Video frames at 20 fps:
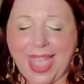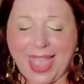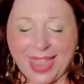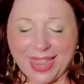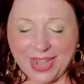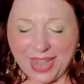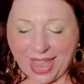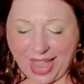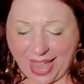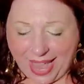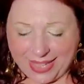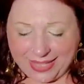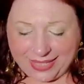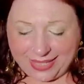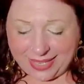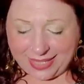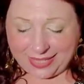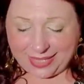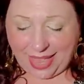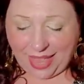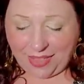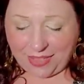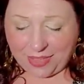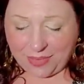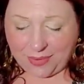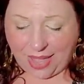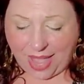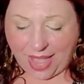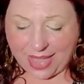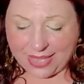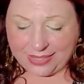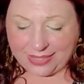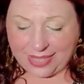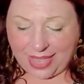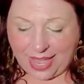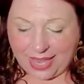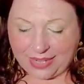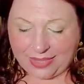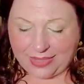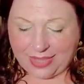and I did tell you guys
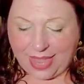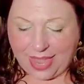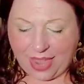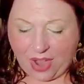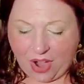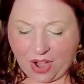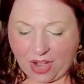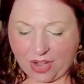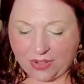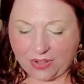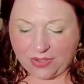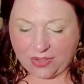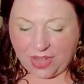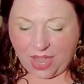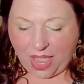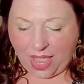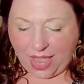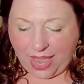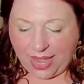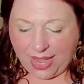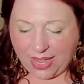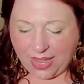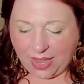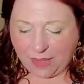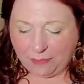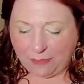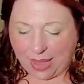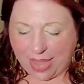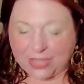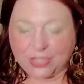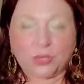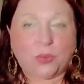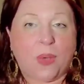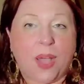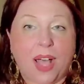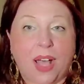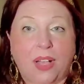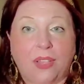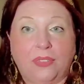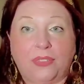that they are nine by
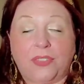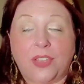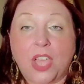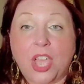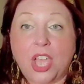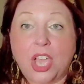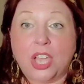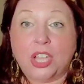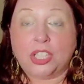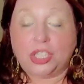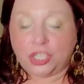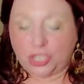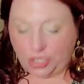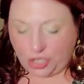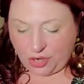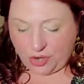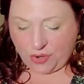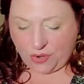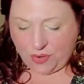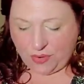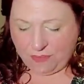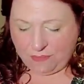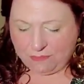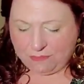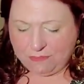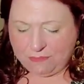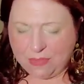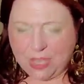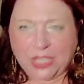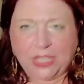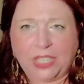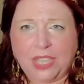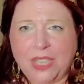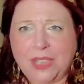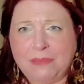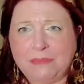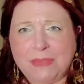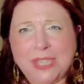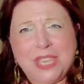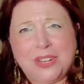12, two
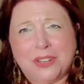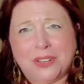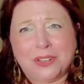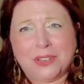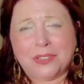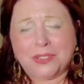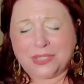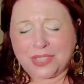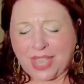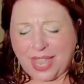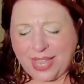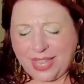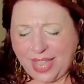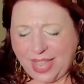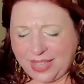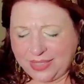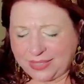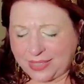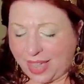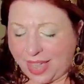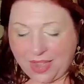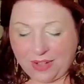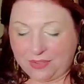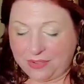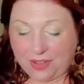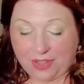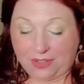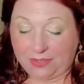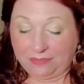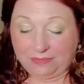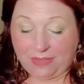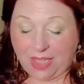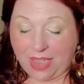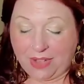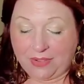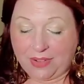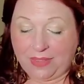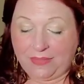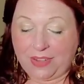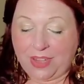millimeters, I guess. I don't know.
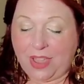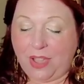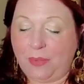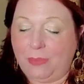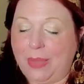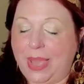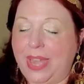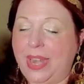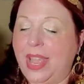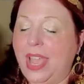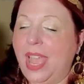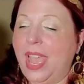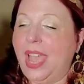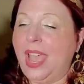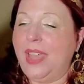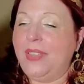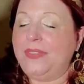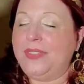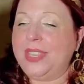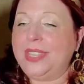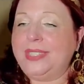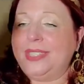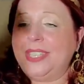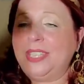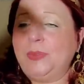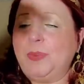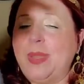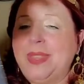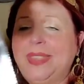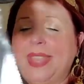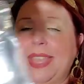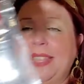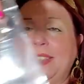I don't even know, but this is what